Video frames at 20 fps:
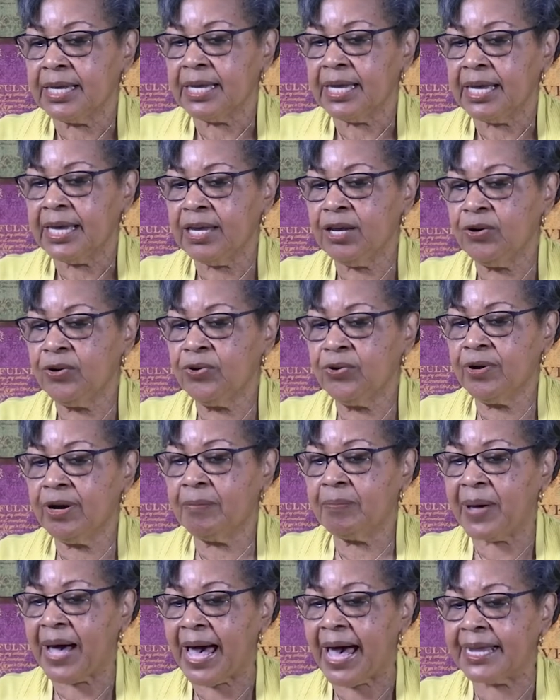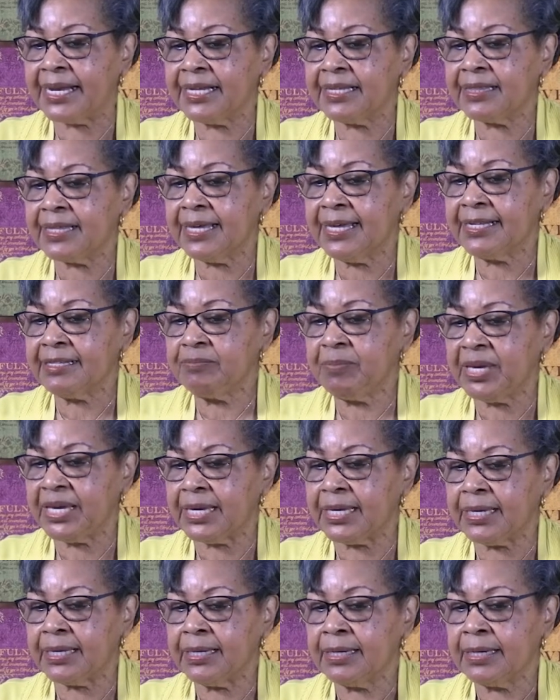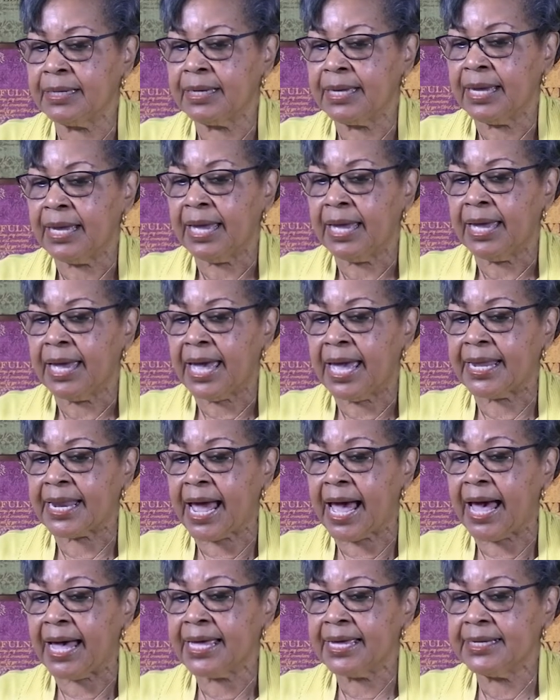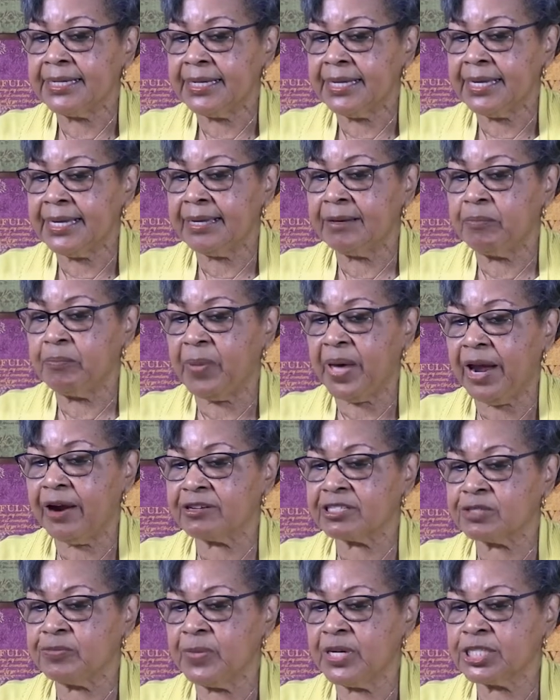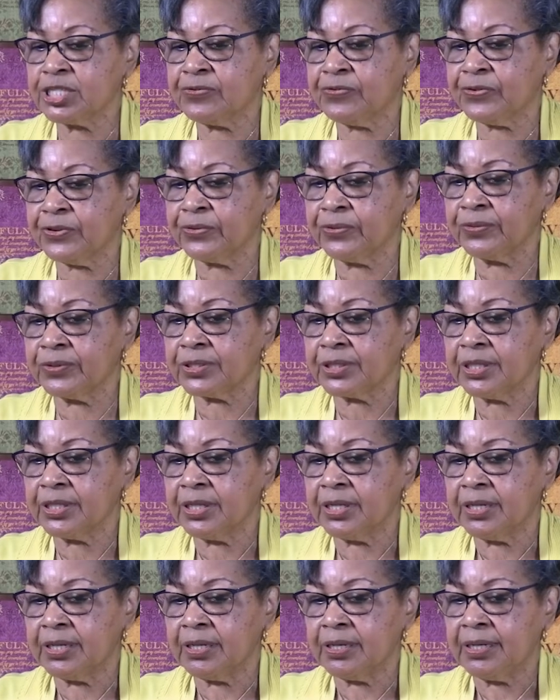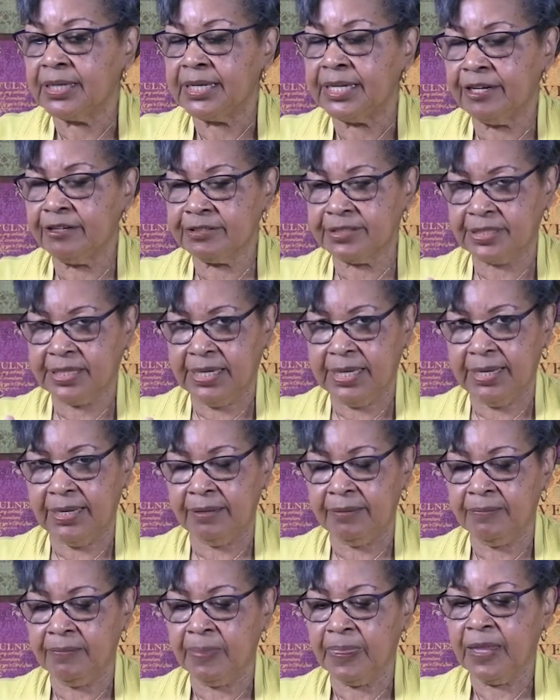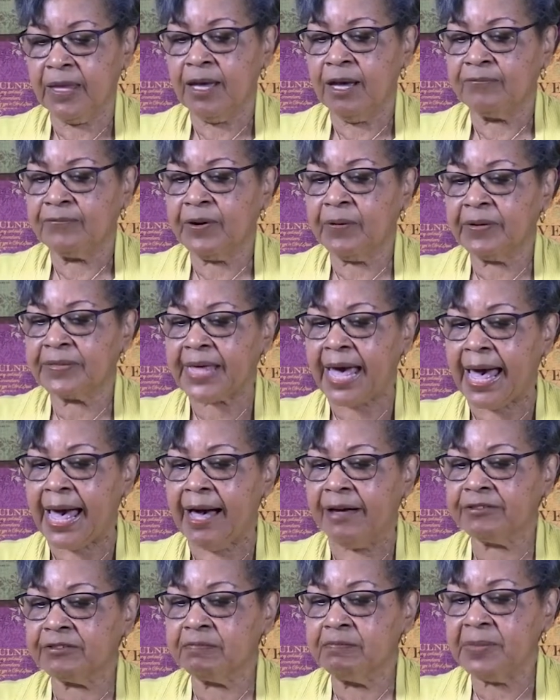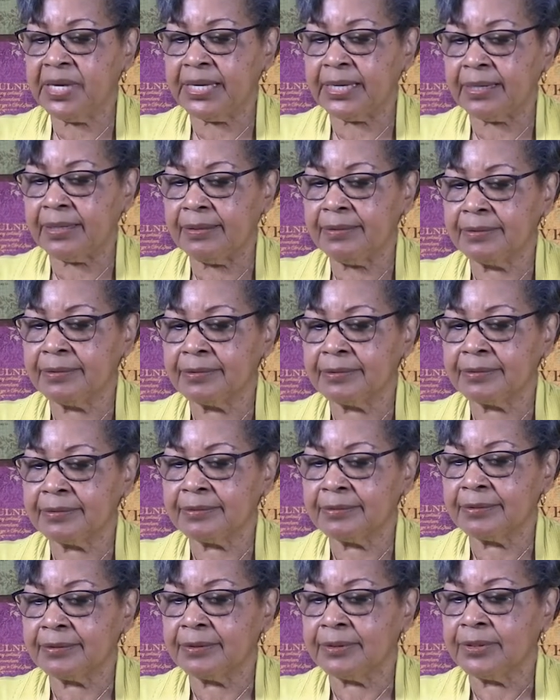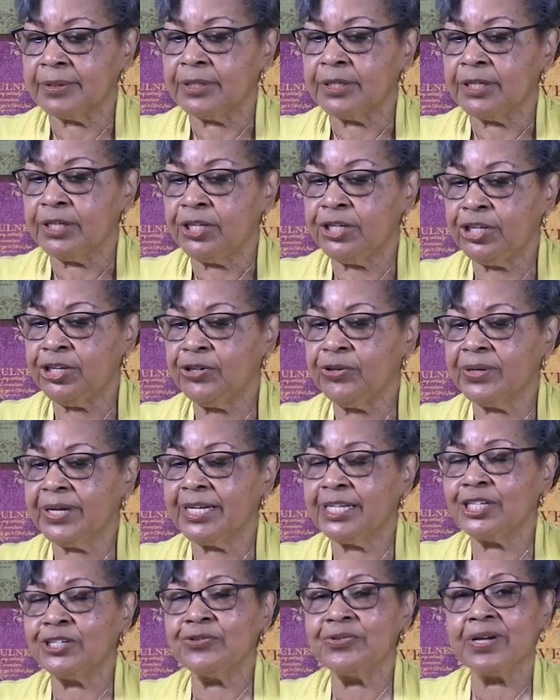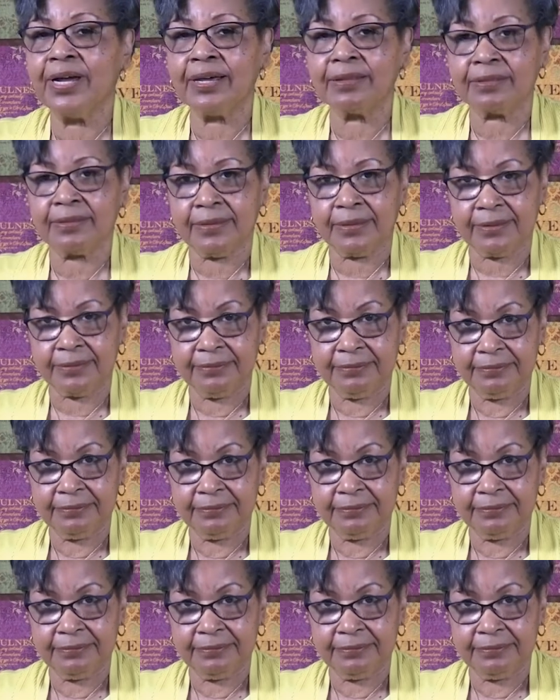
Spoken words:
He who abideth in me and I in him bears much fruit. Here's the key. For without me, you can do nothing.